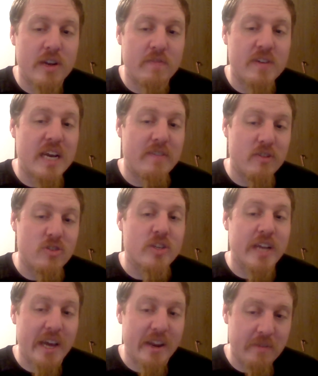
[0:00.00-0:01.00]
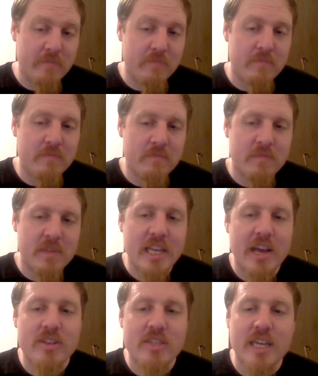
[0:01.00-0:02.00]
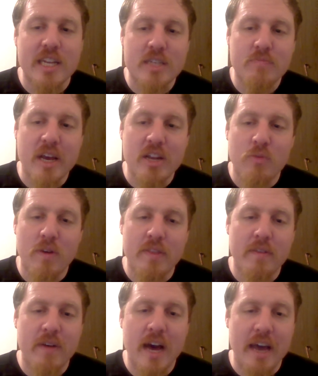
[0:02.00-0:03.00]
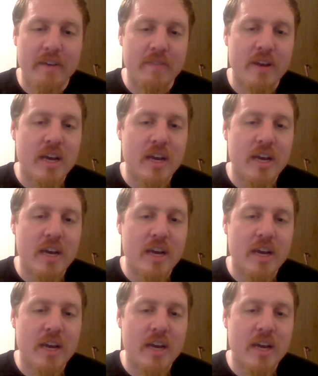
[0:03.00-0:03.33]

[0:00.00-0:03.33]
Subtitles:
of devils together. The entire scene is spent with the 5